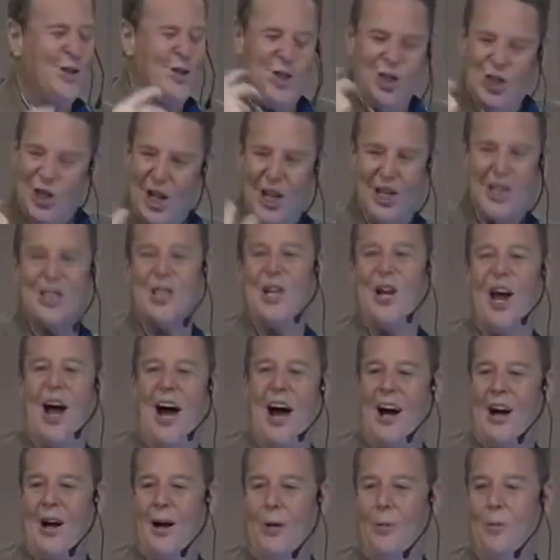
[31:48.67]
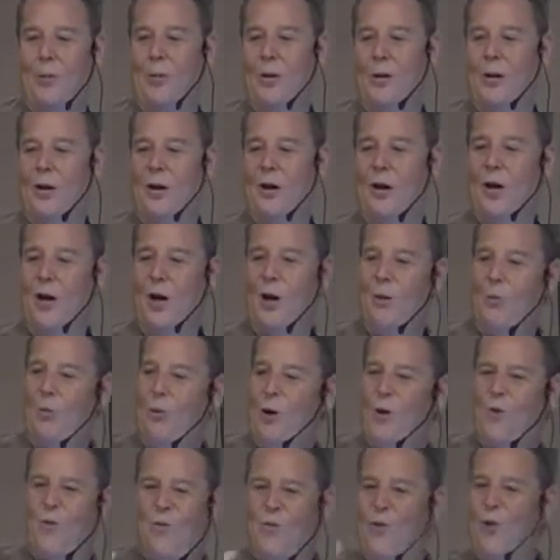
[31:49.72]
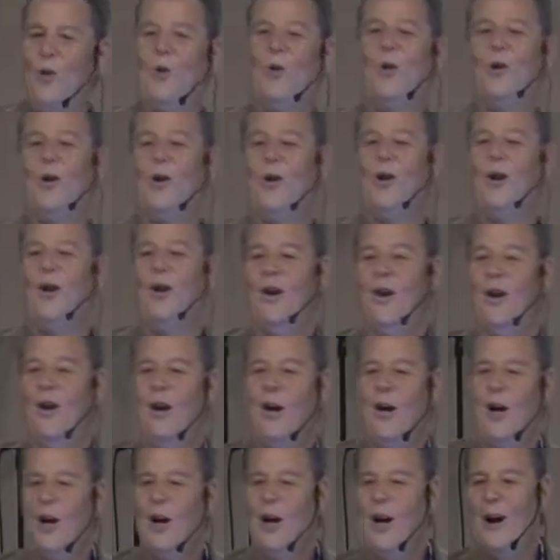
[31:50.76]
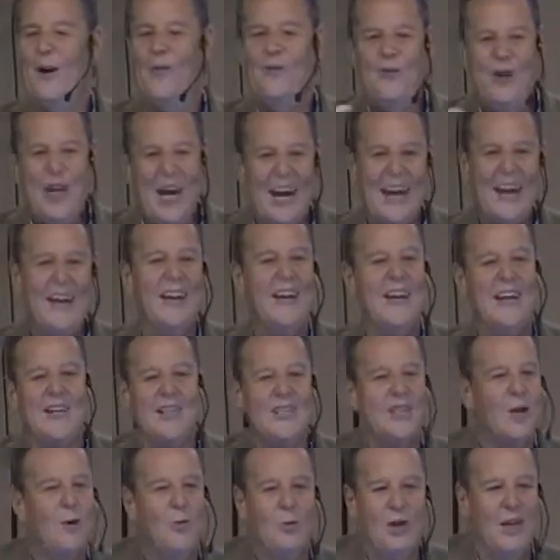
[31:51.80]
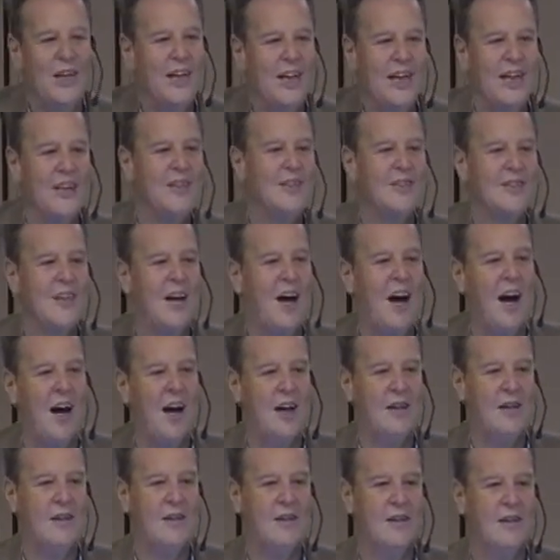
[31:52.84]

We're just like We're full of deadness on the inside.